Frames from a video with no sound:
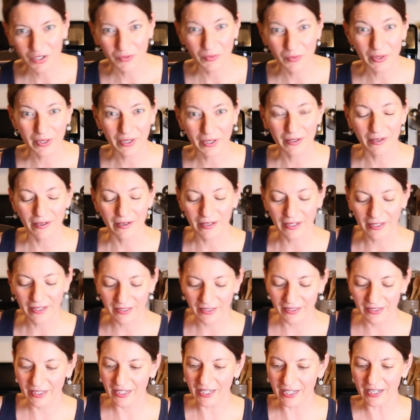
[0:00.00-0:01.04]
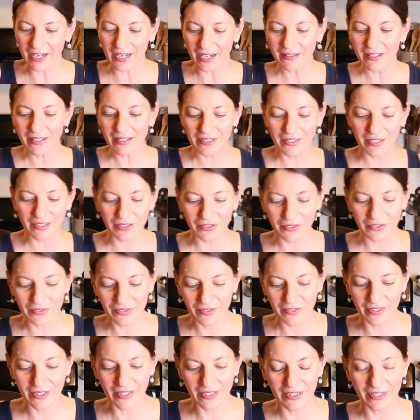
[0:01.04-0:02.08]
to work on, and I like to
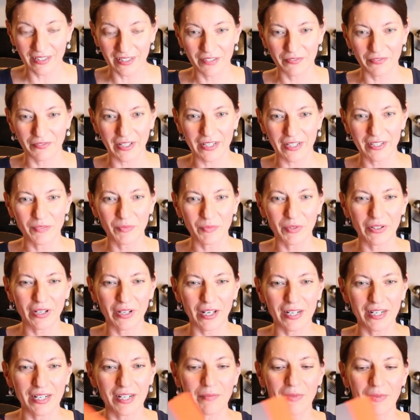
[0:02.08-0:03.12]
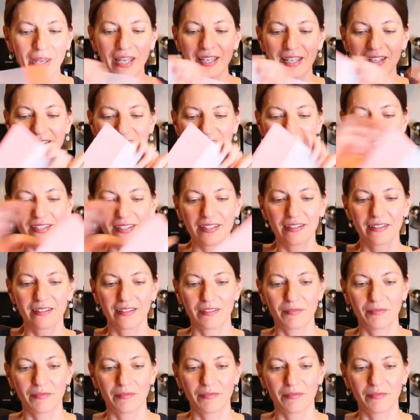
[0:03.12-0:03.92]
use these flexible cutting mats